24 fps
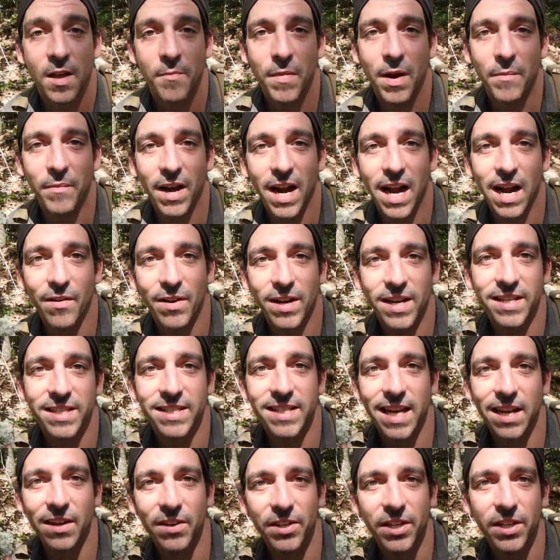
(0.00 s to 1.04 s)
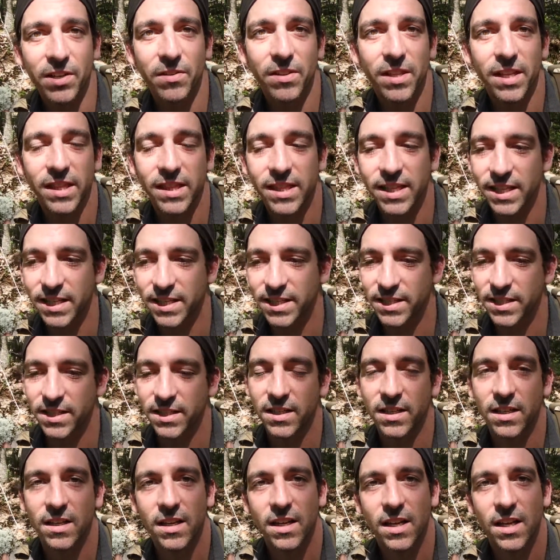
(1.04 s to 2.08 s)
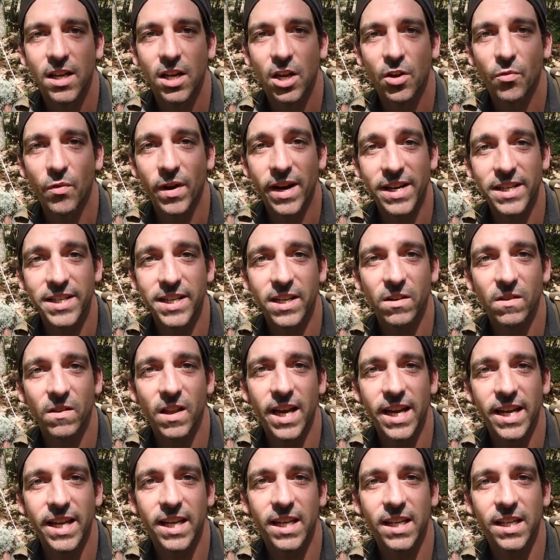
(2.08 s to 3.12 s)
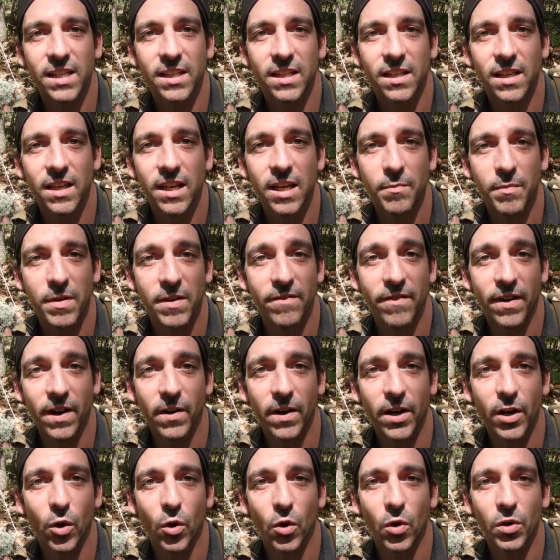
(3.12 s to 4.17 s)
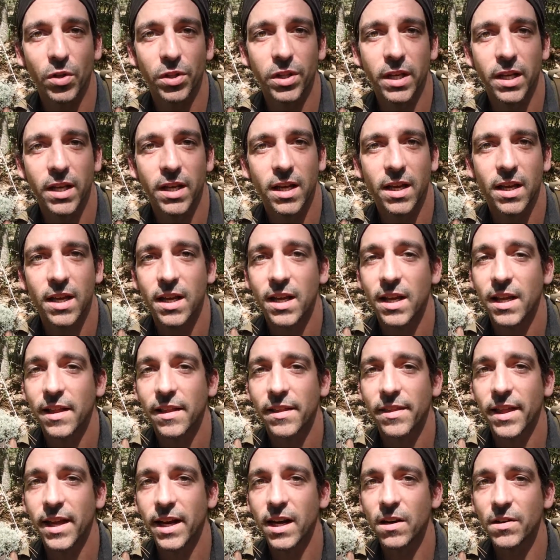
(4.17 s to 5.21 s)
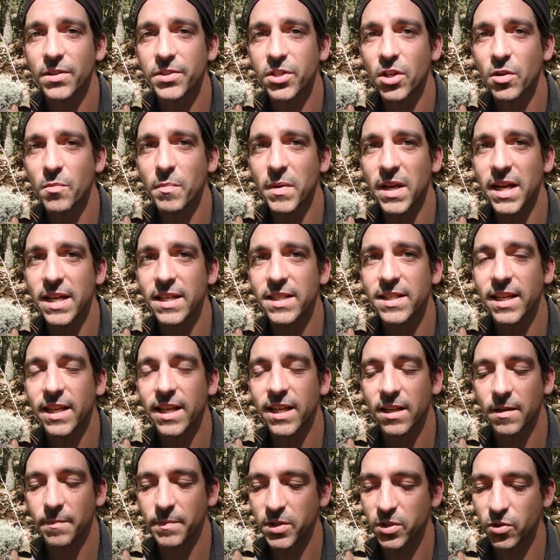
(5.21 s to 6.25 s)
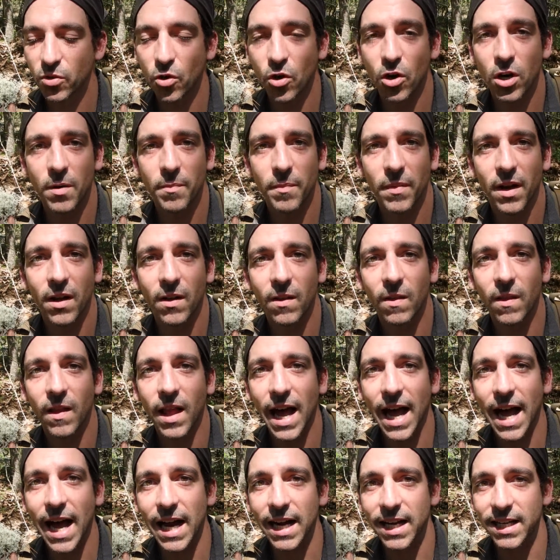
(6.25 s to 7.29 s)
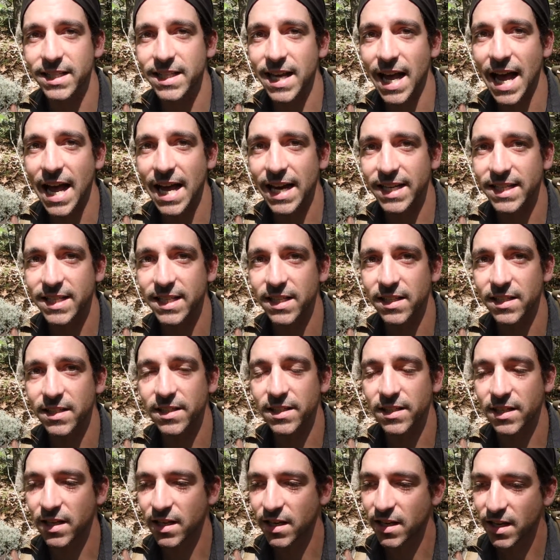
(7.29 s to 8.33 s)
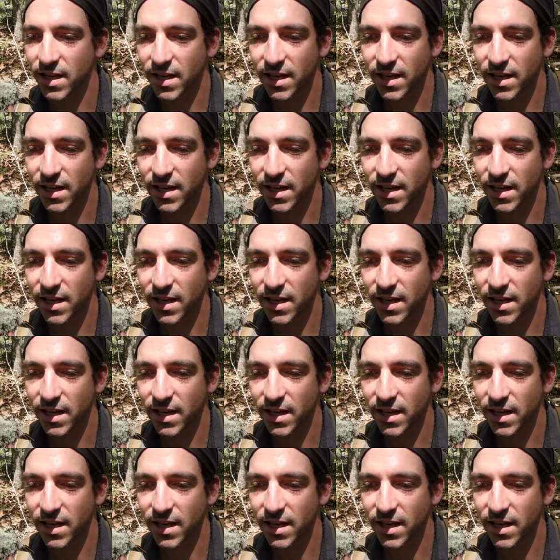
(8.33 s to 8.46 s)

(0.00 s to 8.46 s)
Remember how I was telling you that this reindeer lichen can be very old? That also means it can absorb a lot of toxins.